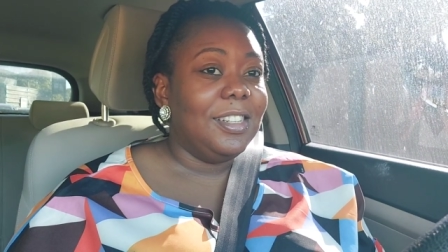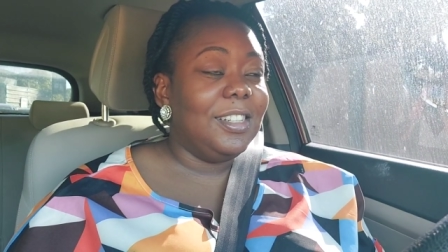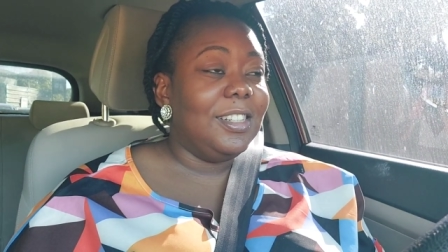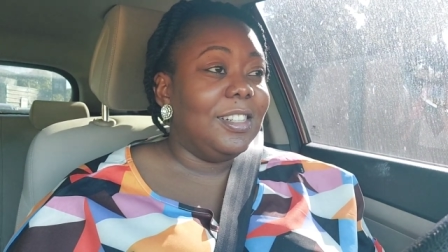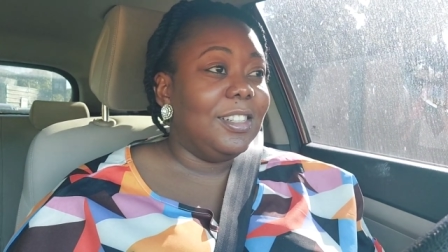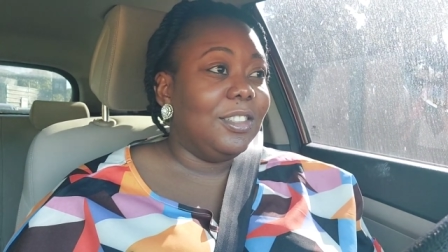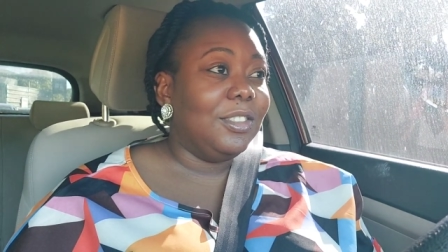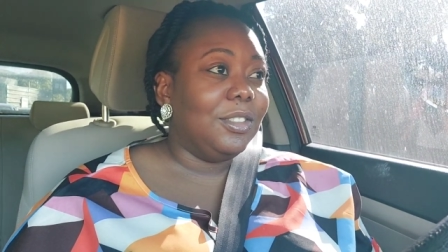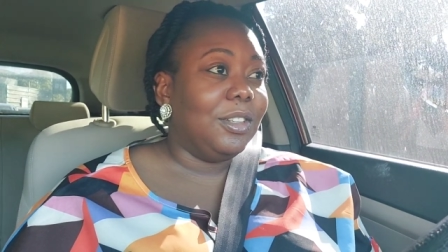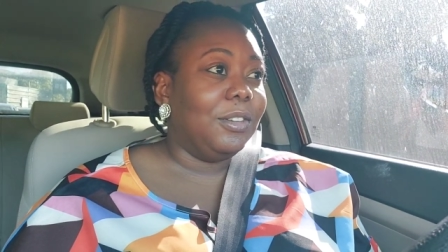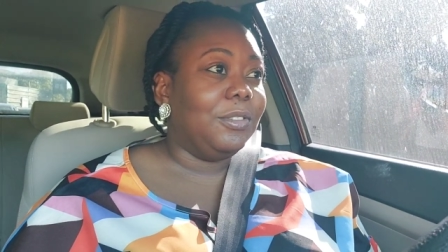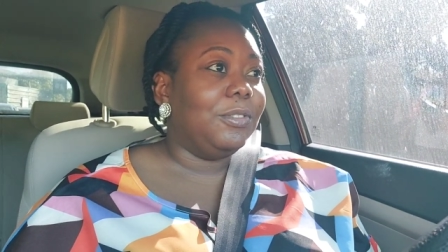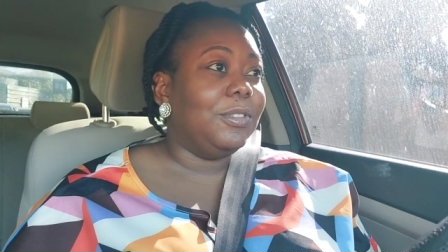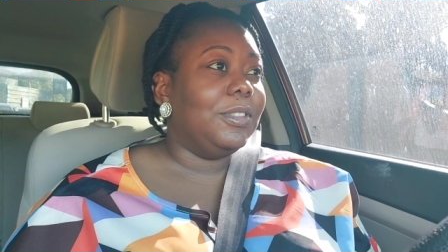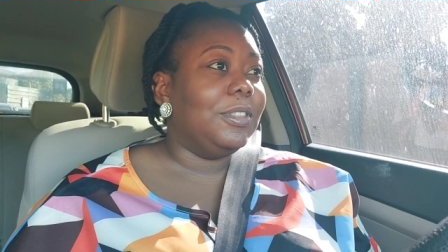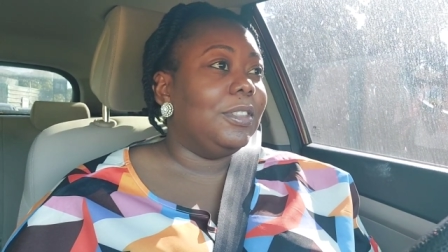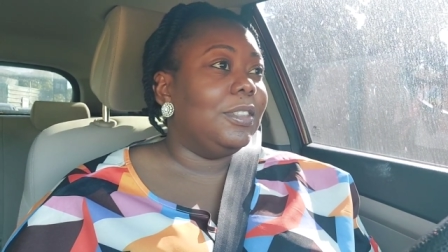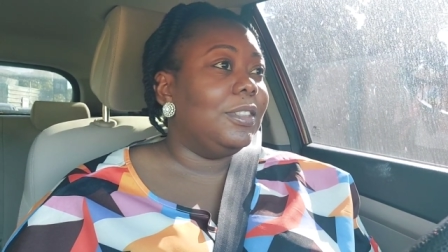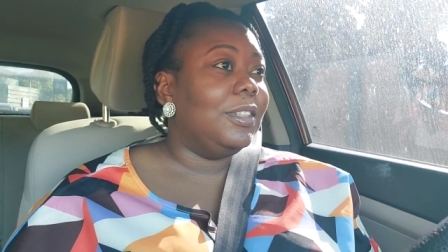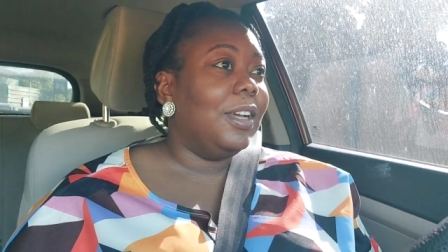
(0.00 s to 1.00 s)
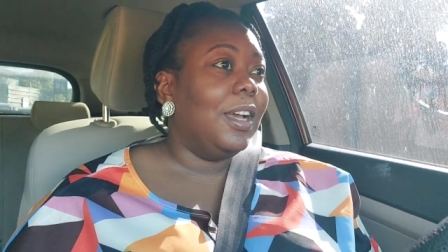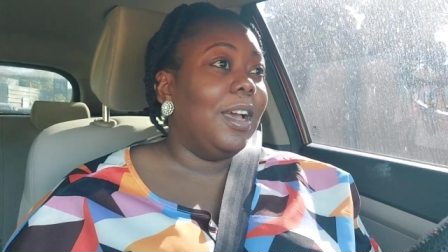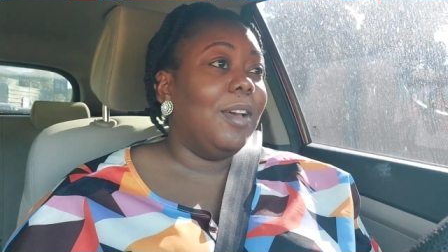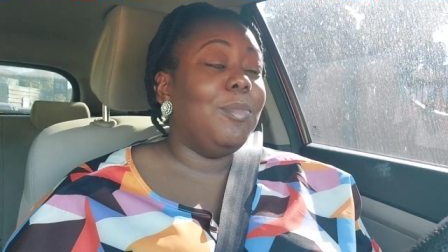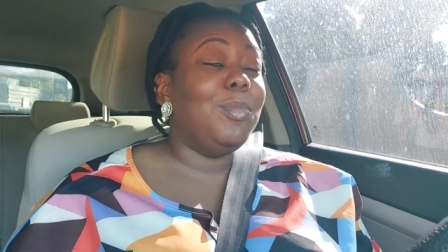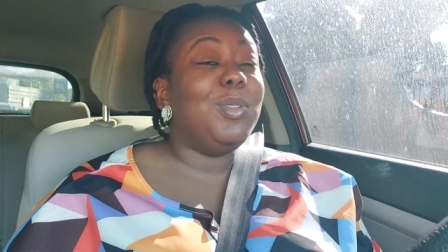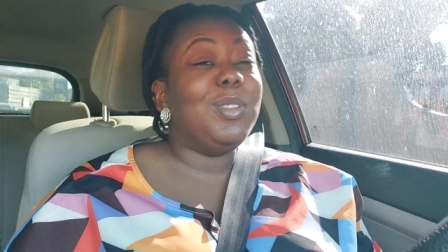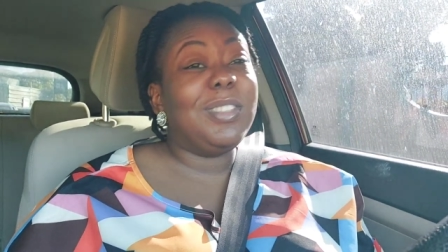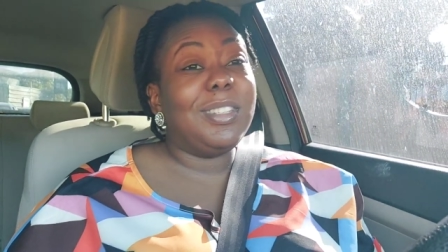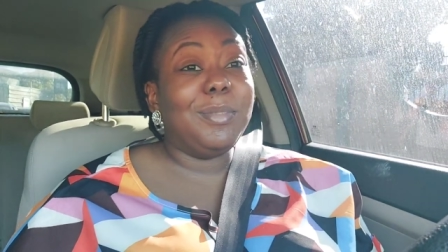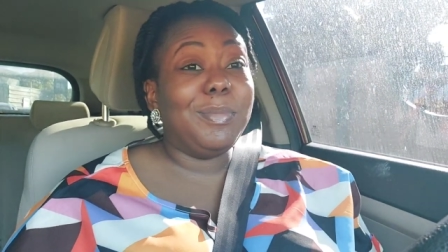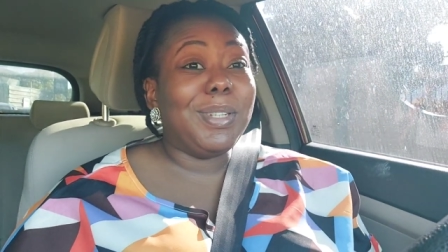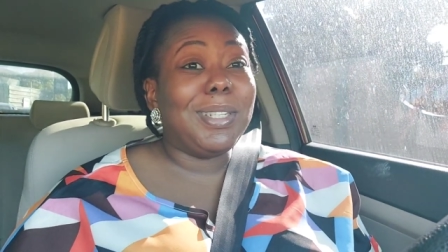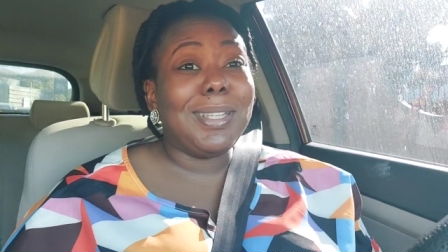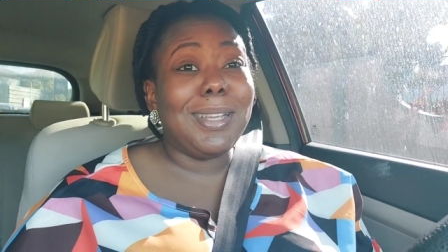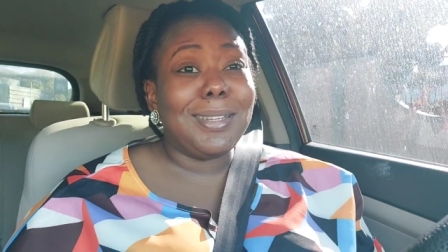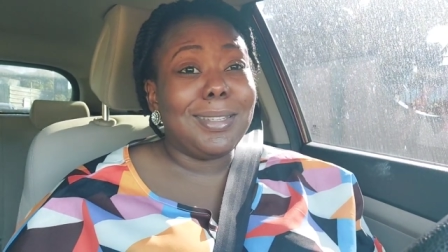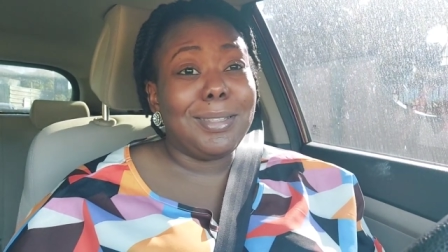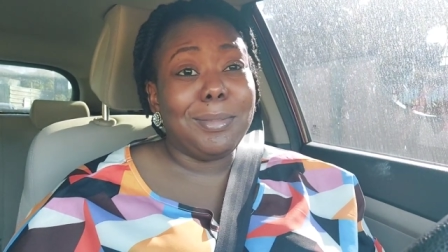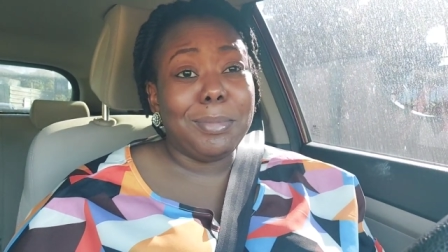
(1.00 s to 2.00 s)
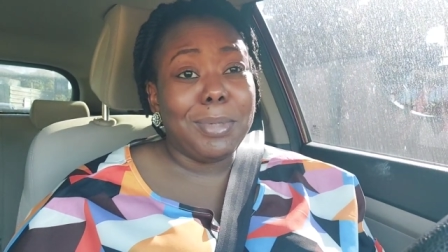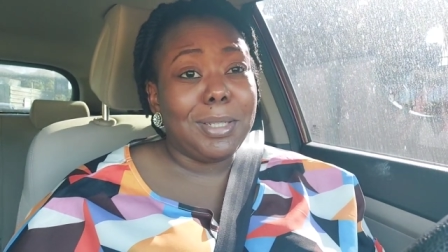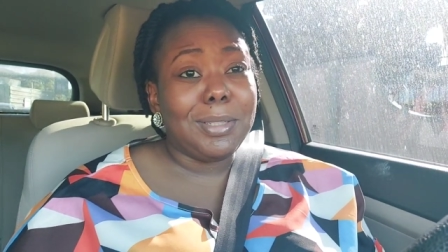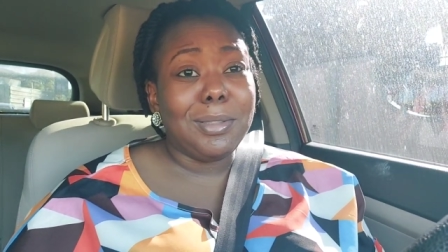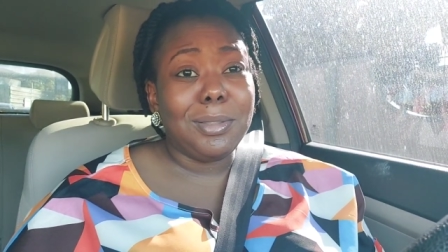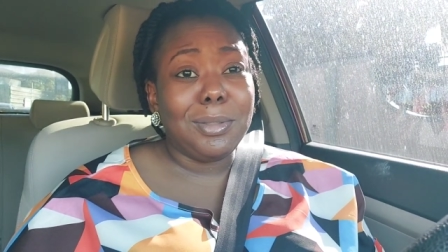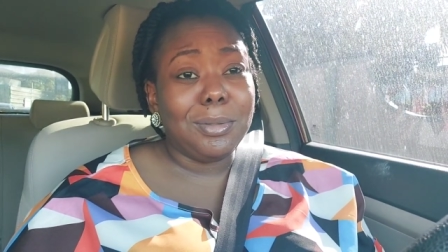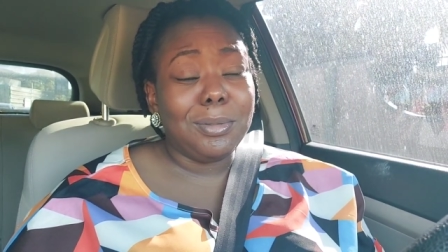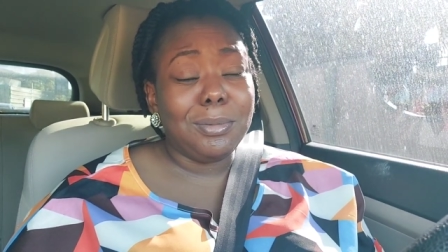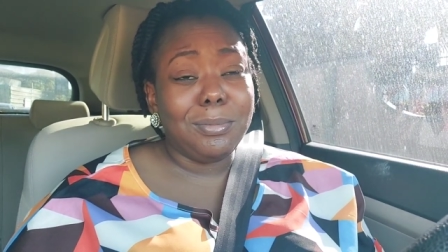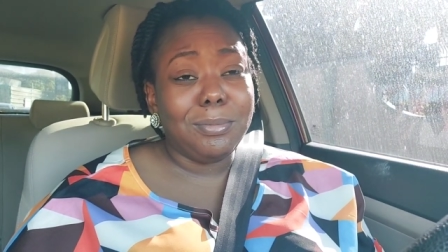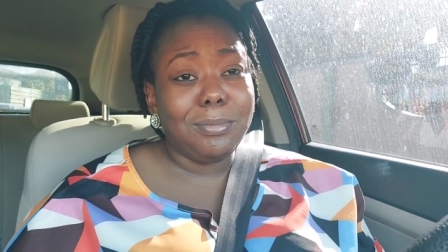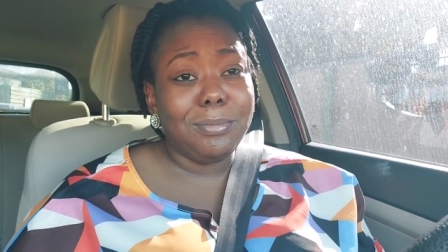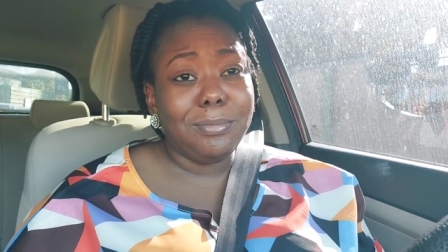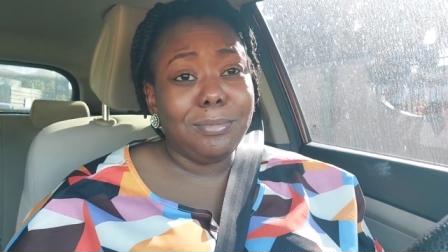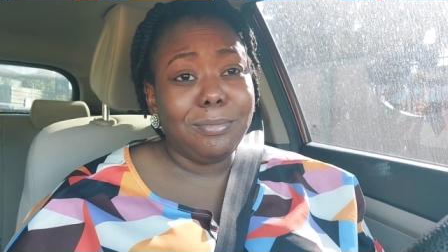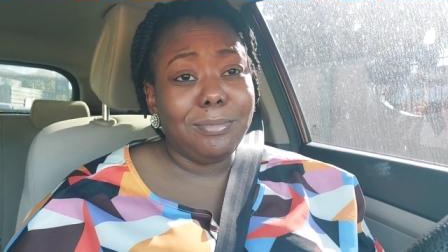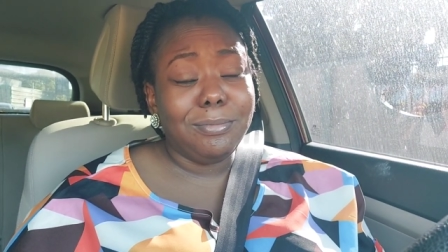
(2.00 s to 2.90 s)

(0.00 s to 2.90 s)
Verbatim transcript: in the traffic. And most of them are taxi man too